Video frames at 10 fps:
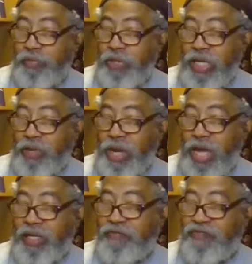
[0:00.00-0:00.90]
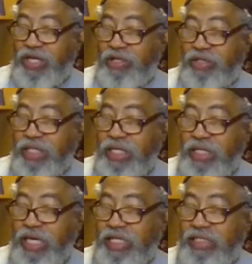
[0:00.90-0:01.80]
when they were out in the fields,
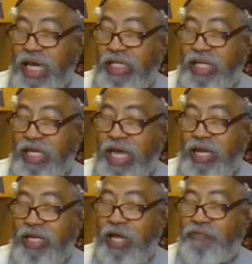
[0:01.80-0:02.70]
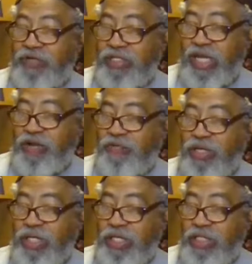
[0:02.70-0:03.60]
they decided they'd had enough of
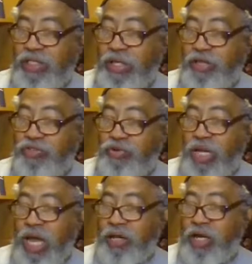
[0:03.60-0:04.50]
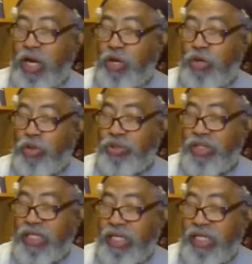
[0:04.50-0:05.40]
slavery, so they threw down their
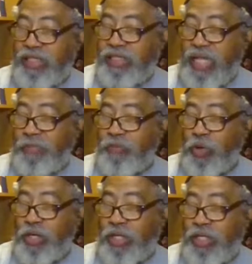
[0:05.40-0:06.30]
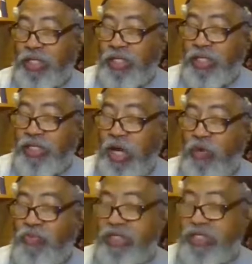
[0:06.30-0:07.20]
hoes and stopped working. The
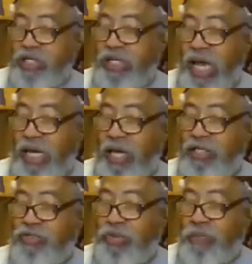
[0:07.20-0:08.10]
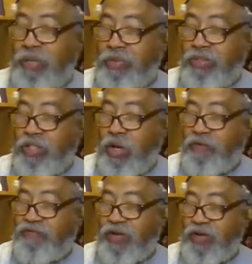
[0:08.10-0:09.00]
overseer got out his whip and was
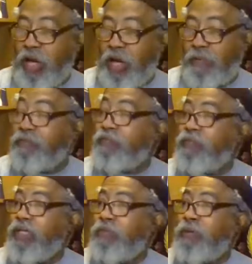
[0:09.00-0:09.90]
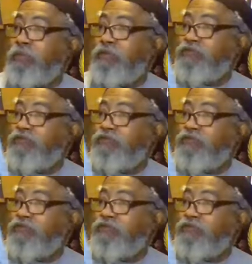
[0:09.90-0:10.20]
going to flog them. But